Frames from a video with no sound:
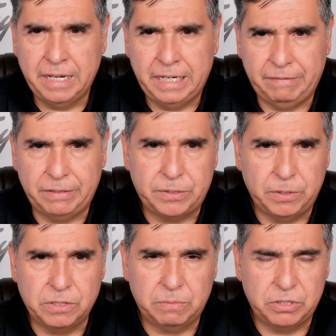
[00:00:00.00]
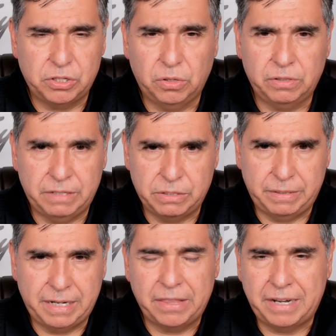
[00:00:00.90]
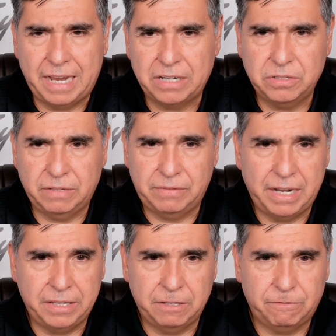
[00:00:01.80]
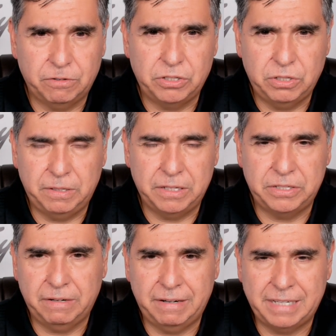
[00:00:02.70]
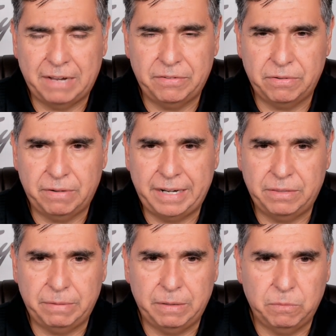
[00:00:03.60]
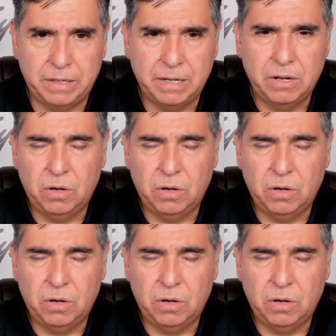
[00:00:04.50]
He returns from a shoulder injury. Now, the Nationals have taken the first two of this series after their eight three win.